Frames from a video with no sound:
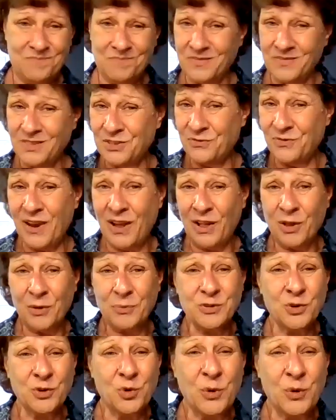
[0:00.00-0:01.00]
develop
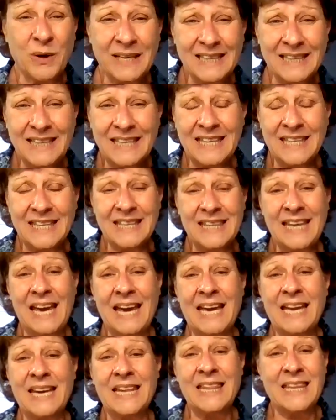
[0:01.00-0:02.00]
so quickly
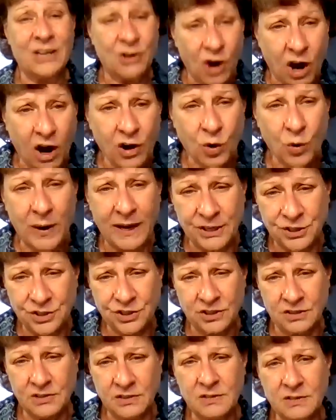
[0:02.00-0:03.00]
that there are
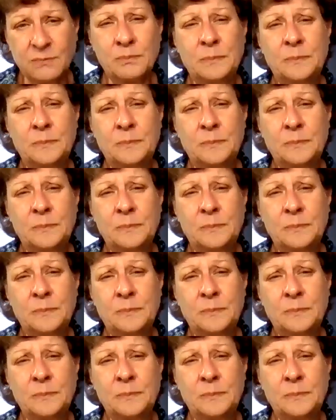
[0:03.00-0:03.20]
questions.